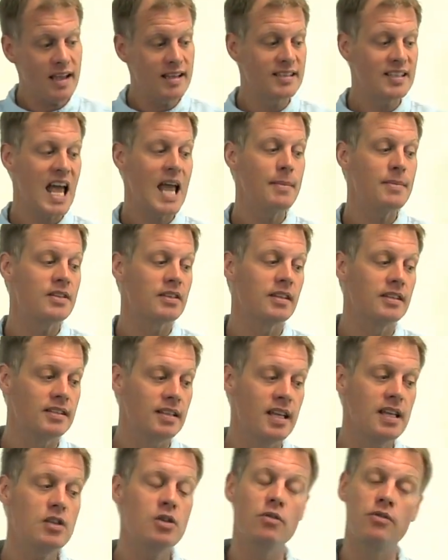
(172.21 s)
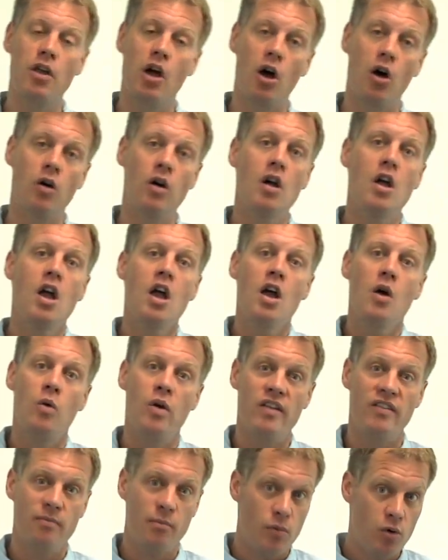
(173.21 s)
As time has continued though,
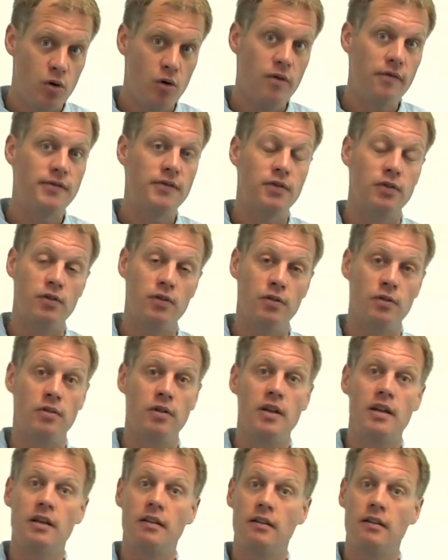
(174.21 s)
we've moved to